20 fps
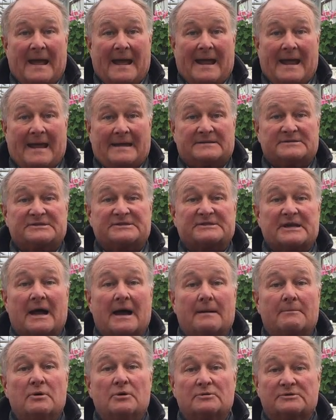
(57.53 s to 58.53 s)
and
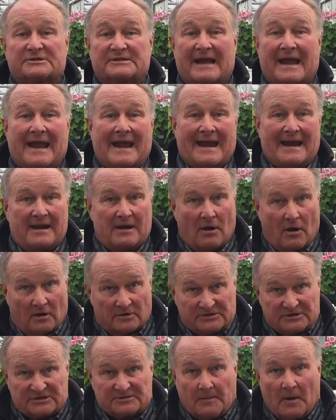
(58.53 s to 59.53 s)
some who say
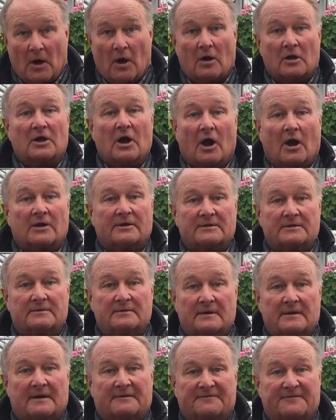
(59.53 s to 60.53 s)
on small
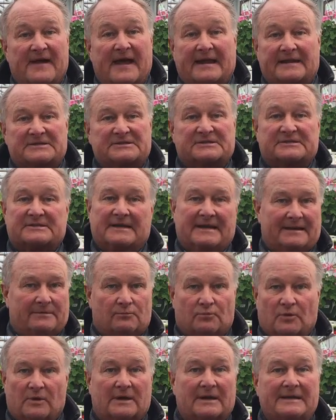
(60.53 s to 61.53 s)
garden effects
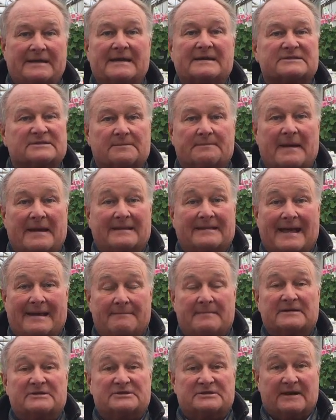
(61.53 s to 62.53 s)
it really doesn't make
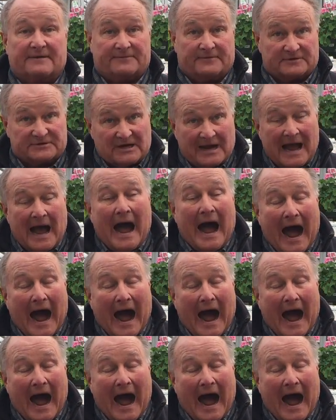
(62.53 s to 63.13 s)
that much difference.